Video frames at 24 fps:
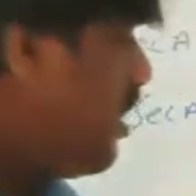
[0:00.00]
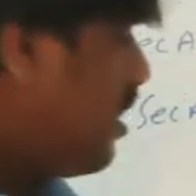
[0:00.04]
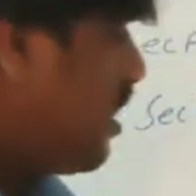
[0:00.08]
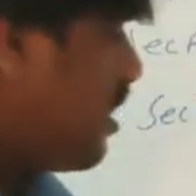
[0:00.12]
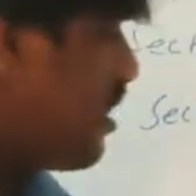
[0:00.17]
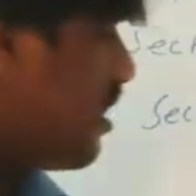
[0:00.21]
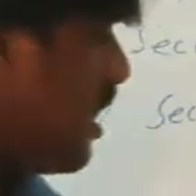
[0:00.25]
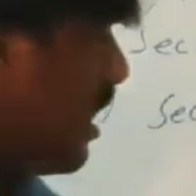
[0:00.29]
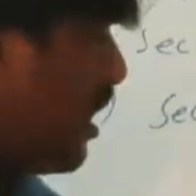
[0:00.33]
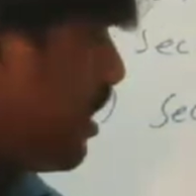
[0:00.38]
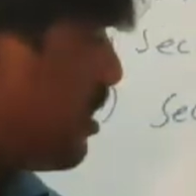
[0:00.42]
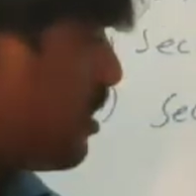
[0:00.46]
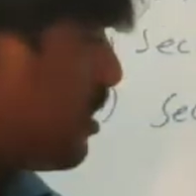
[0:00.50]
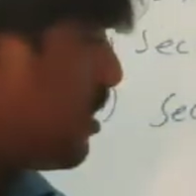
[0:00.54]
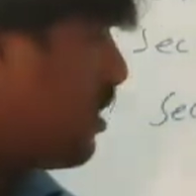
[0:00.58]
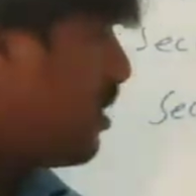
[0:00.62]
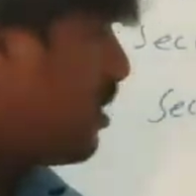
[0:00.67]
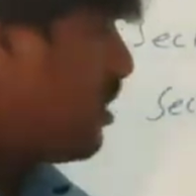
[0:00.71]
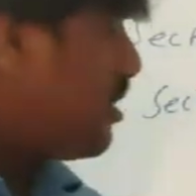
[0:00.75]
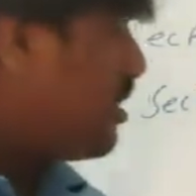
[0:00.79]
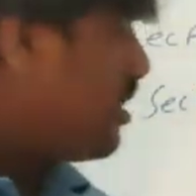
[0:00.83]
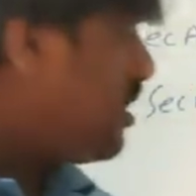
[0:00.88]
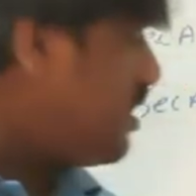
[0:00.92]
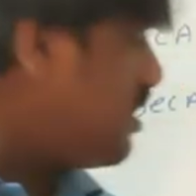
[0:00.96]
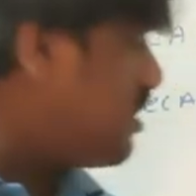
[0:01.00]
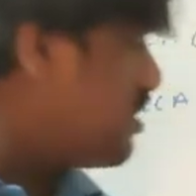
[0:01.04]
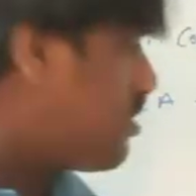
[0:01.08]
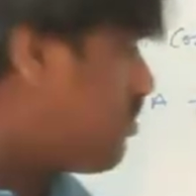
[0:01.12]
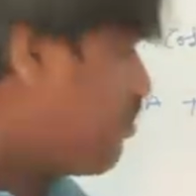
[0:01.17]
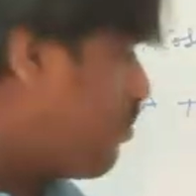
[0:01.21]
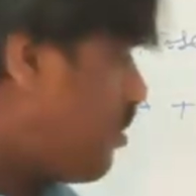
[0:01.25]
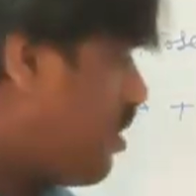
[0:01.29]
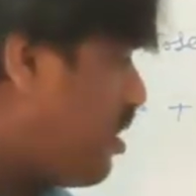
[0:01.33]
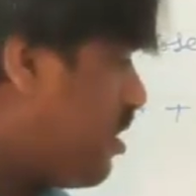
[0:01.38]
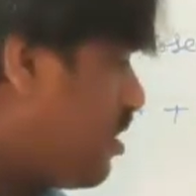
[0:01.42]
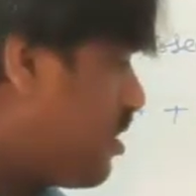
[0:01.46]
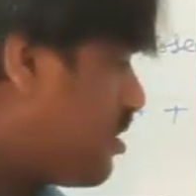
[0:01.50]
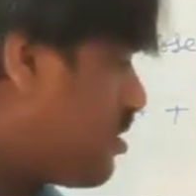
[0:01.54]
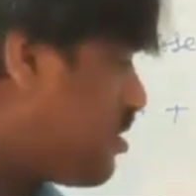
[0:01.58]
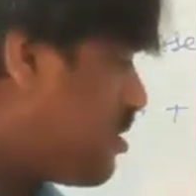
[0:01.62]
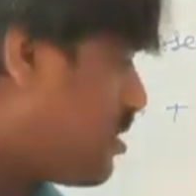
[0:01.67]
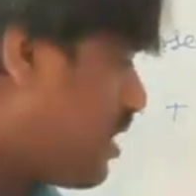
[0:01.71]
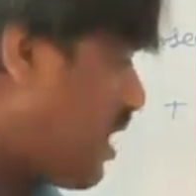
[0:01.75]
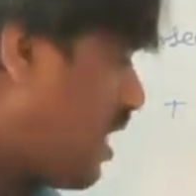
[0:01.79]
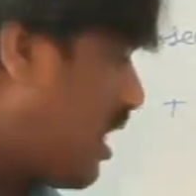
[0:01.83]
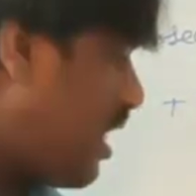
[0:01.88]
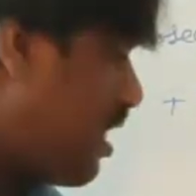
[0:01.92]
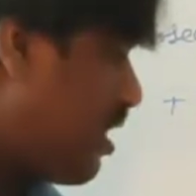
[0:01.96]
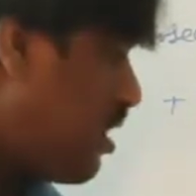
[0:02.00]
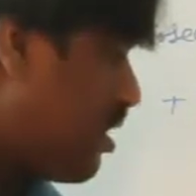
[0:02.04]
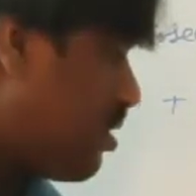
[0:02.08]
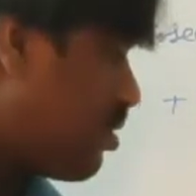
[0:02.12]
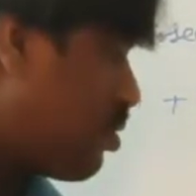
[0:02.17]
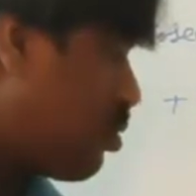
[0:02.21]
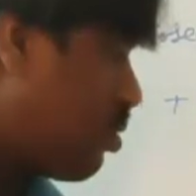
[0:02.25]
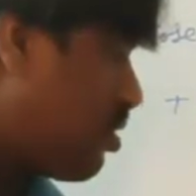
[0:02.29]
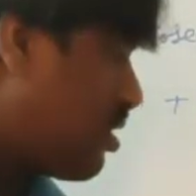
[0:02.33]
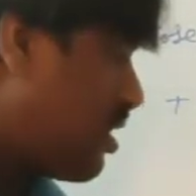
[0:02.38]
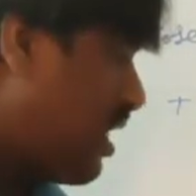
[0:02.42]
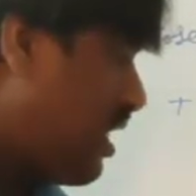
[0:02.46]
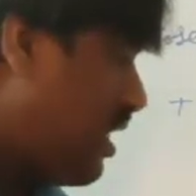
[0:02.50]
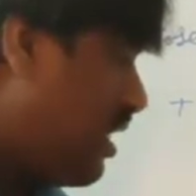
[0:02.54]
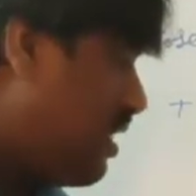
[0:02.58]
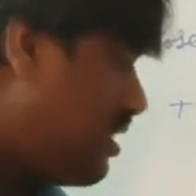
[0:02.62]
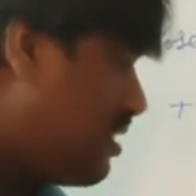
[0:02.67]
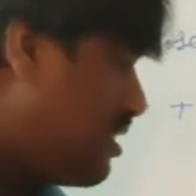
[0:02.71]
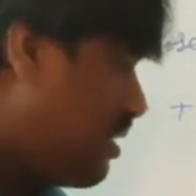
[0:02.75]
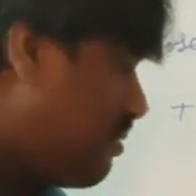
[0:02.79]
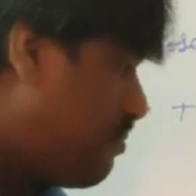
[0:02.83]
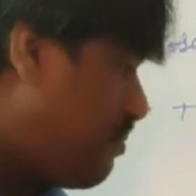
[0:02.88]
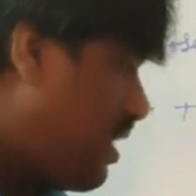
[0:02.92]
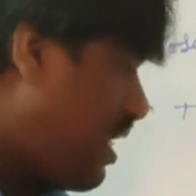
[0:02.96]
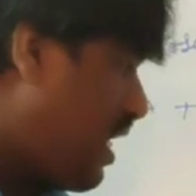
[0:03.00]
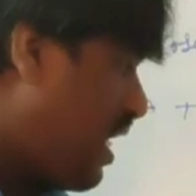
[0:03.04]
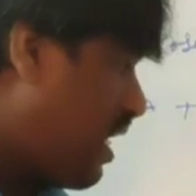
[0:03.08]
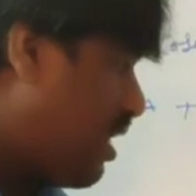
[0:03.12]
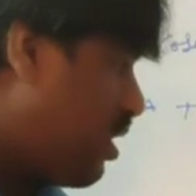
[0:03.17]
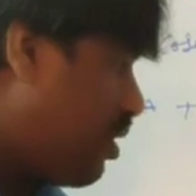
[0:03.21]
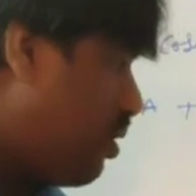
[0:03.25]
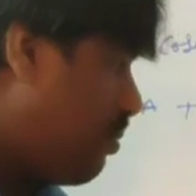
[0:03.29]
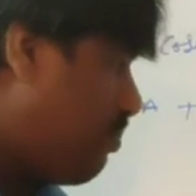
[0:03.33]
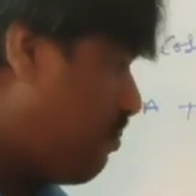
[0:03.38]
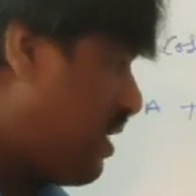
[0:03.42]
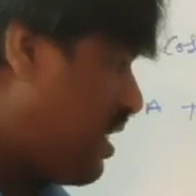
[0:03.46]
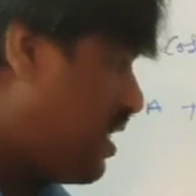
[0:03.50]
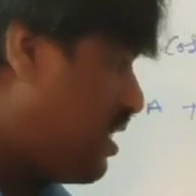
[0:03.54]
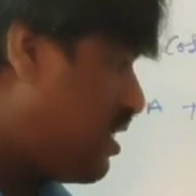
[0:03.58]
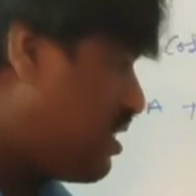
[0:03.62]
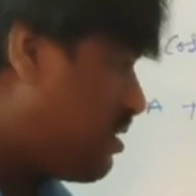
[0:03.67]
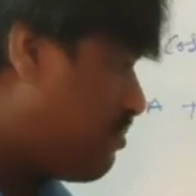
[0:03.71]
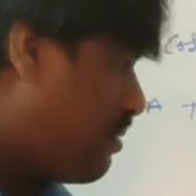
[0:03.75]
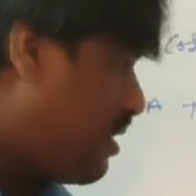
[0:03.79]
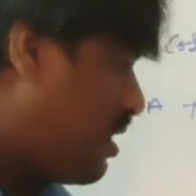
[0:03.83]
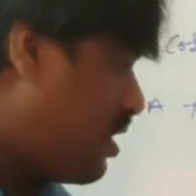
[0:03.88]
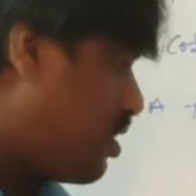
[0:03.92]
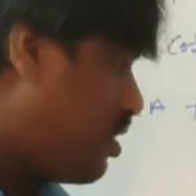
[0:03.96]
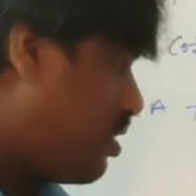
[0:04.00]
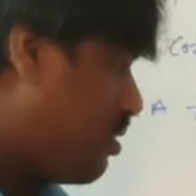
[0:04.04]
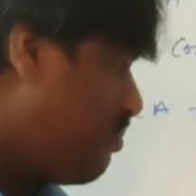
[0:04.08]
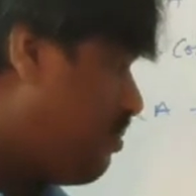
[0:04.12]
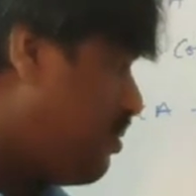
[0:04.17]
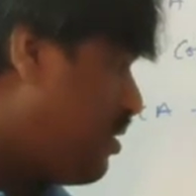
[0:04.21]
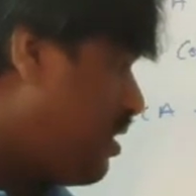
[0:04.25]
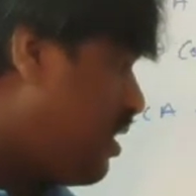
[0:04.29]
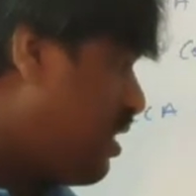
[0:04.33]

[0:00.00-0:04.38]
that this was, I took the LCM, A cube minus B cube,